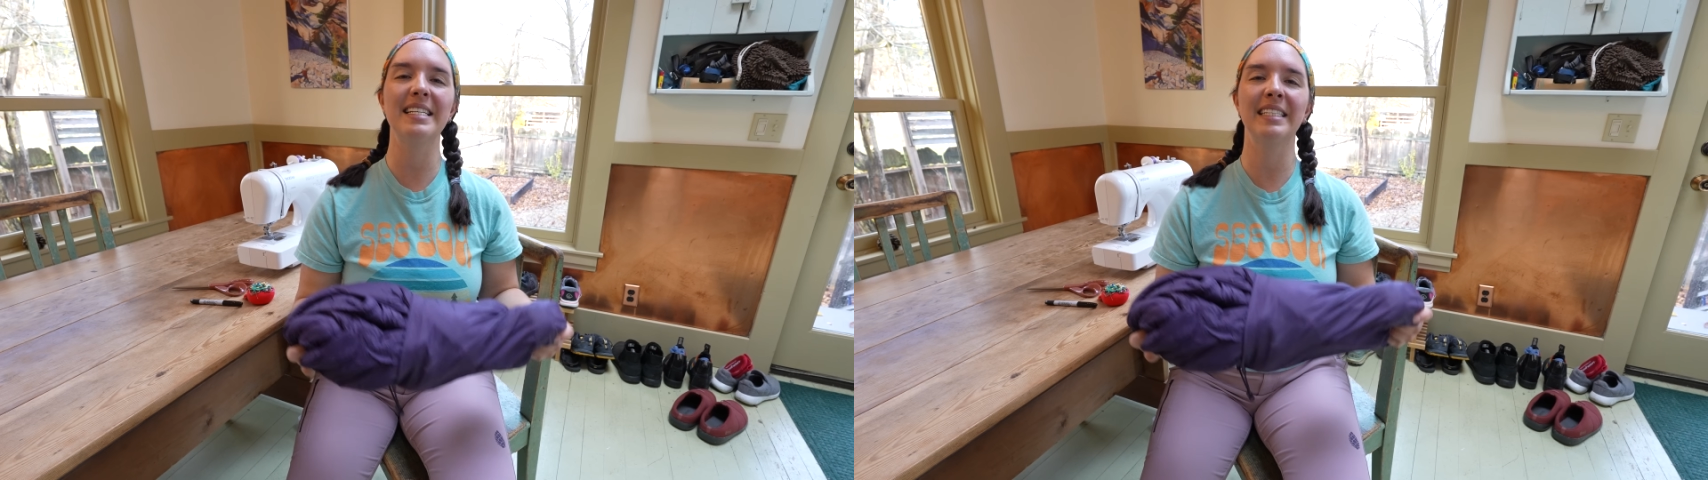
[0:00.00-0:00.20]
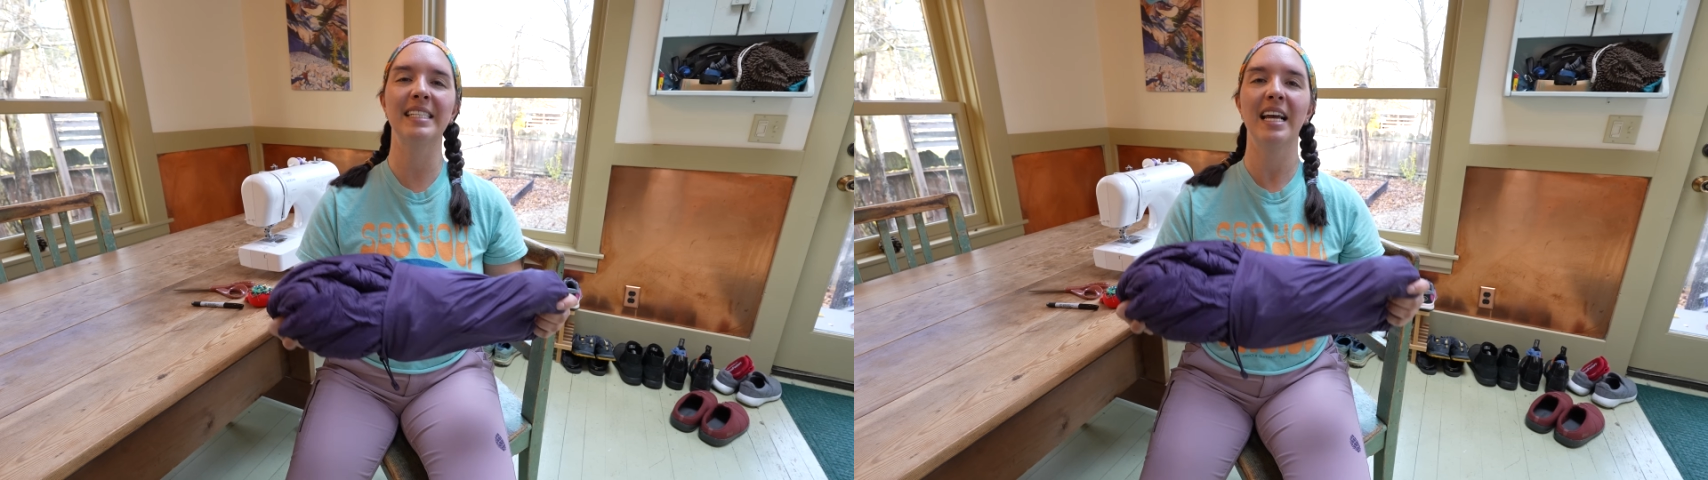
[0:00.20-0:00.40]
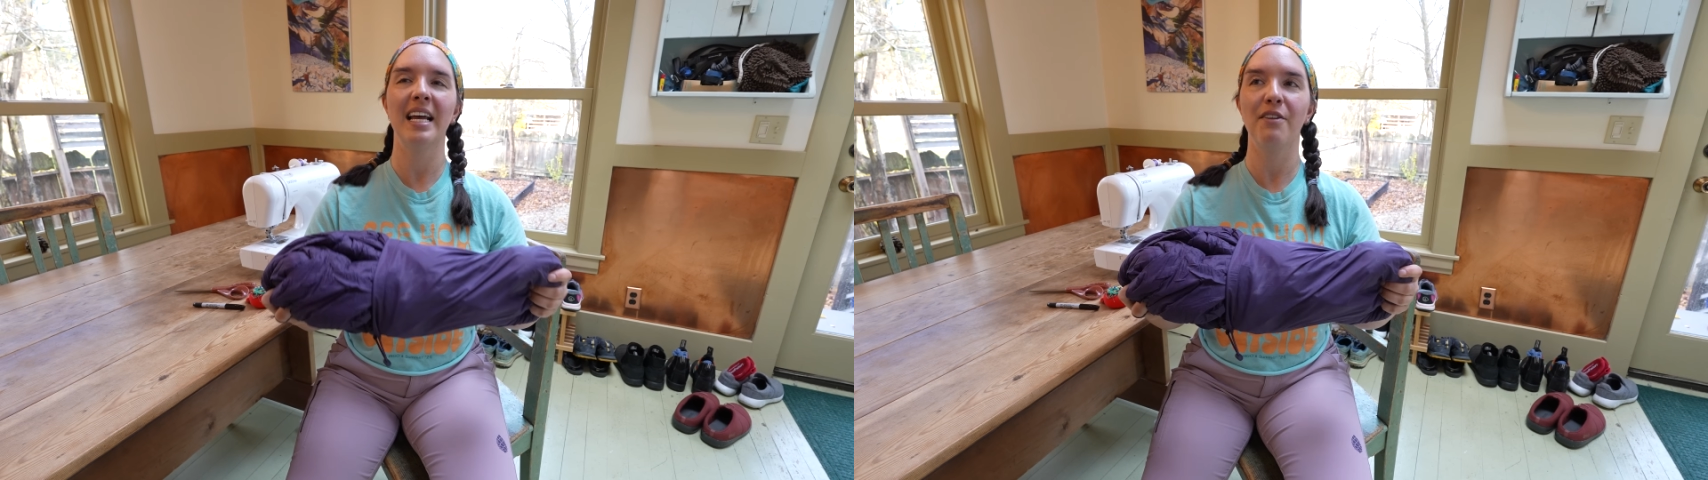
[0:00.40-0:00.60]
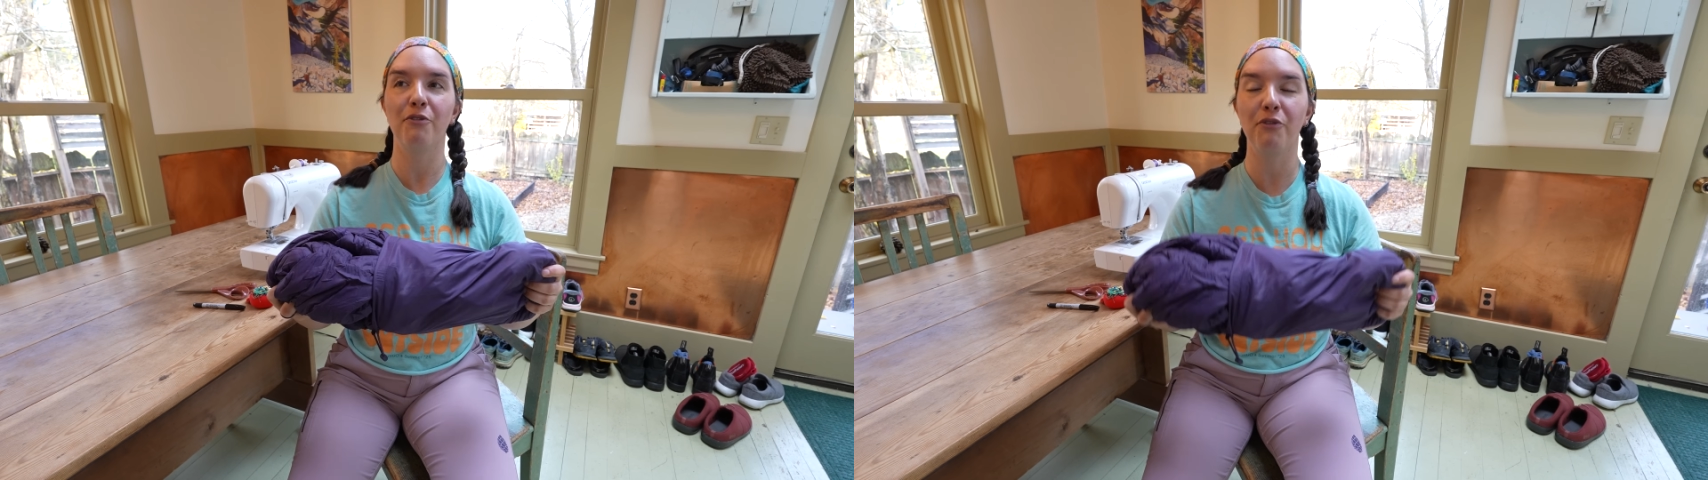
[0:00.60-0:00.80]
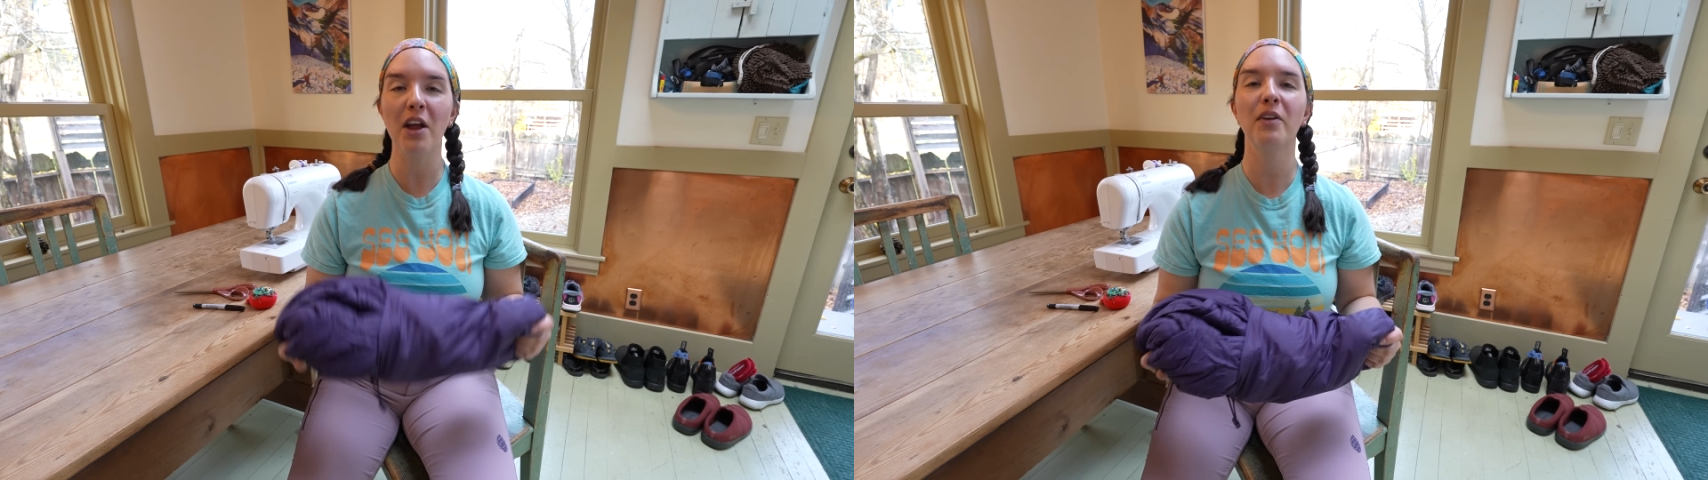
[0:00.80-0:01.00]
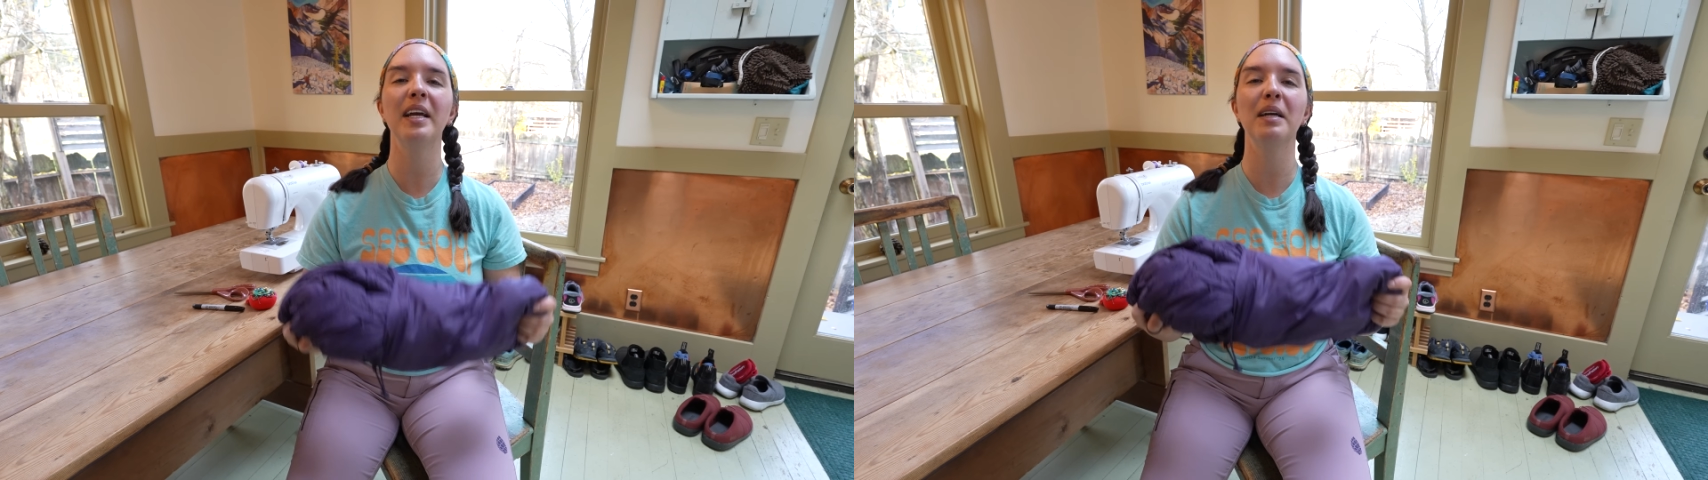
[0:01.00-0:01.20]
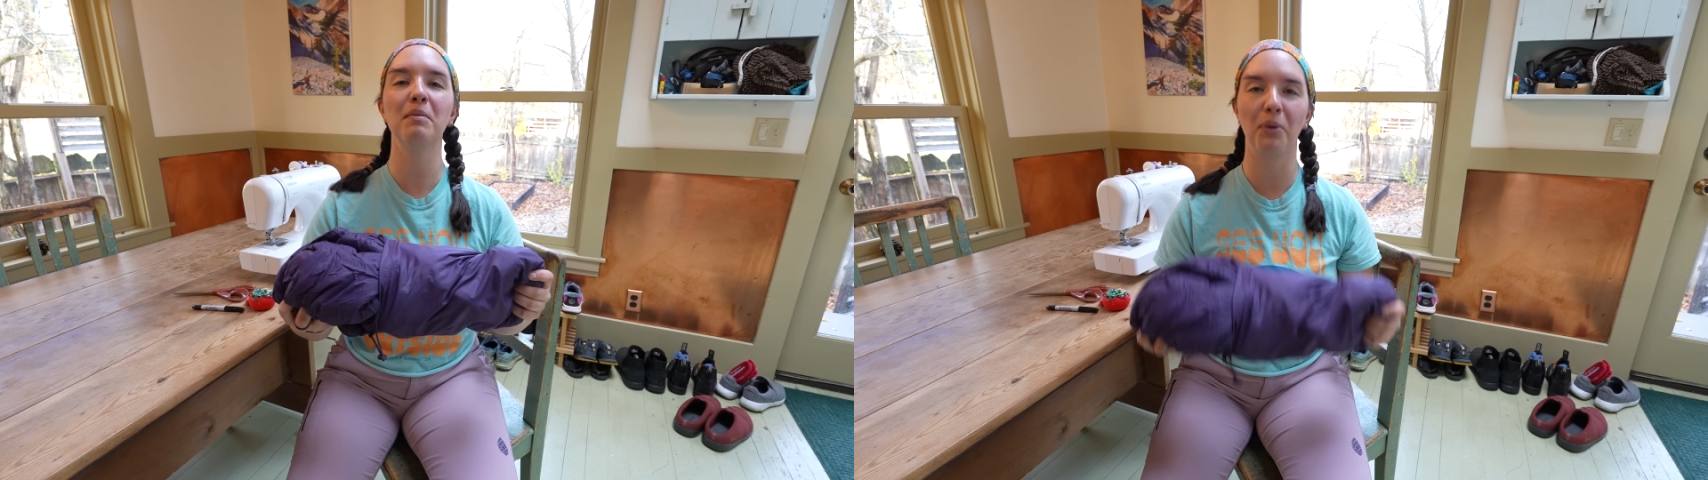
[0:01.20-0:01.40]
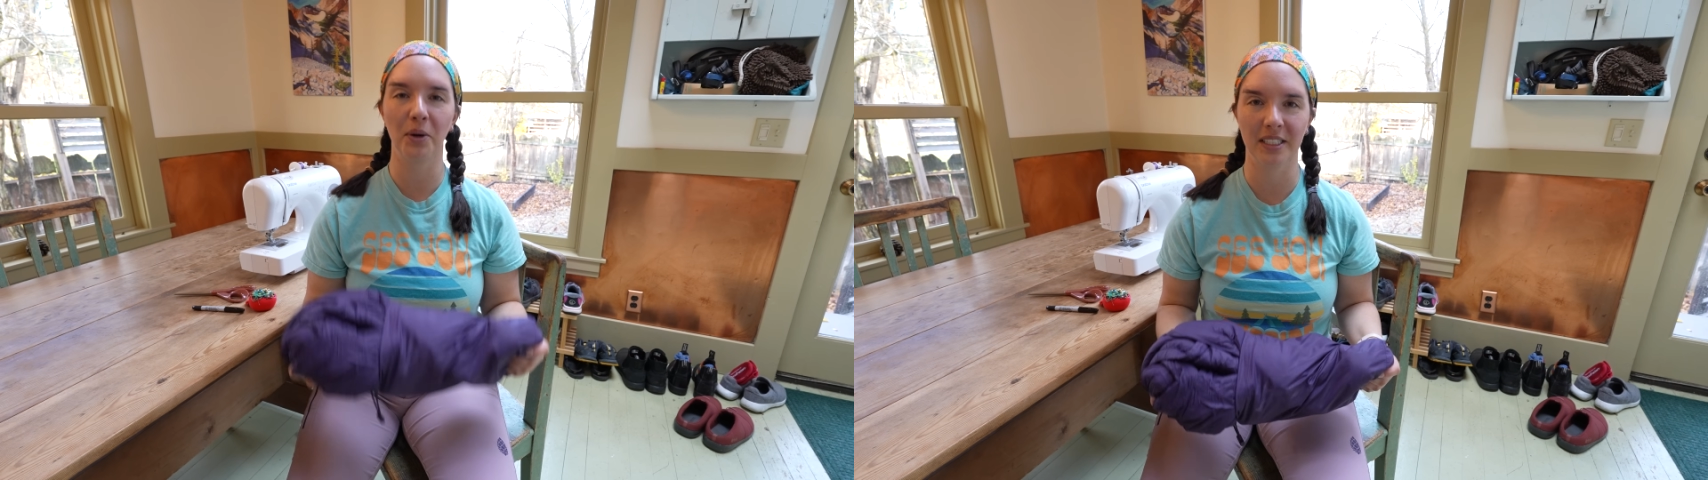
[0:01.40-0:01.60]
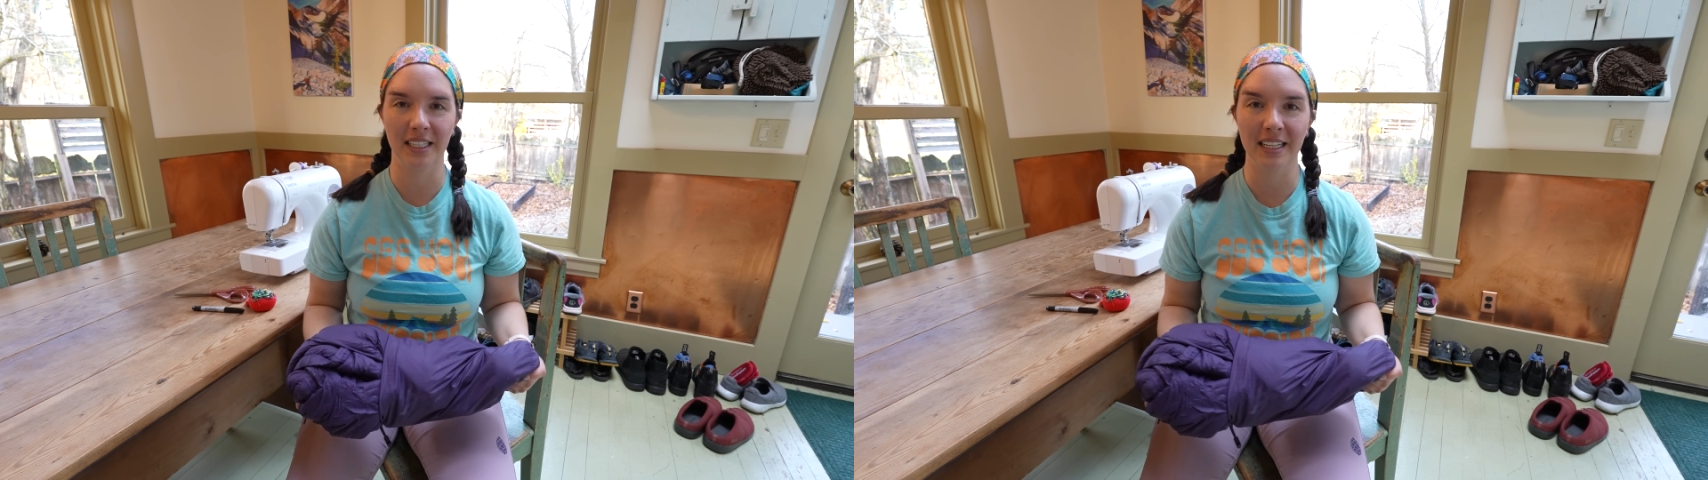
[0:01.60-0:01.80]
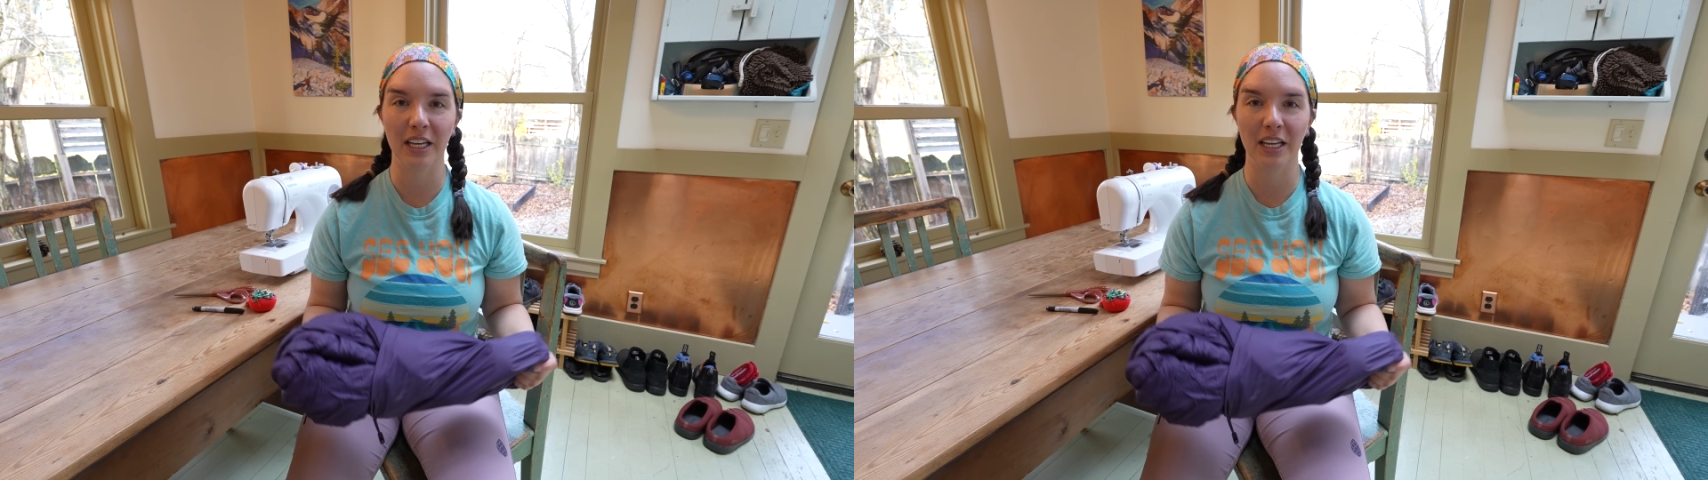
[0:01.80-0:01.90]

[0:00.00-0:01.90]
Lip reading: is very important